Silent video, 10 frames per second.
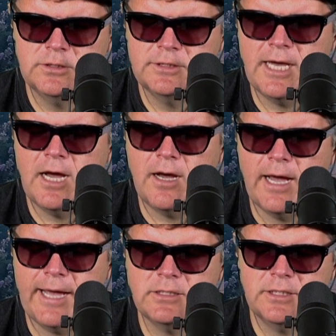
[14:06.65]
Yeah,
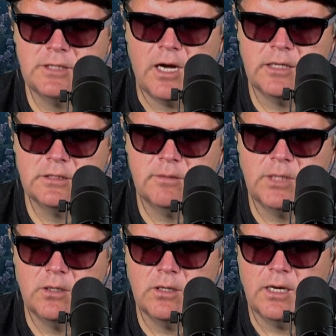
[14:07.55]
I actually talked
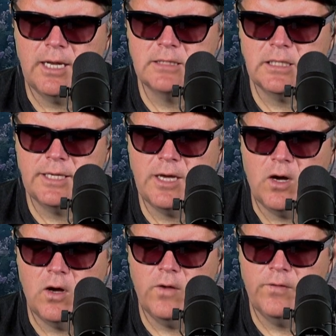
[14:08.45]
about Leslie
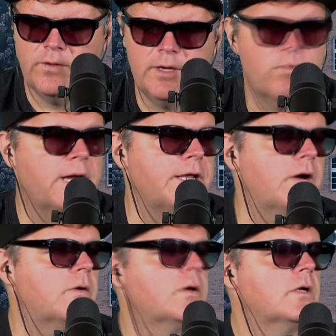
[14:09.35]
on the
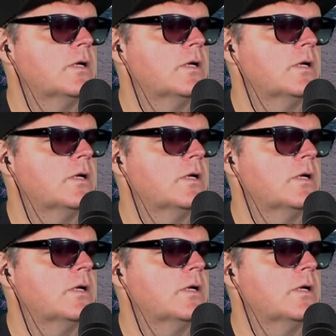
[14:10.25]
radio.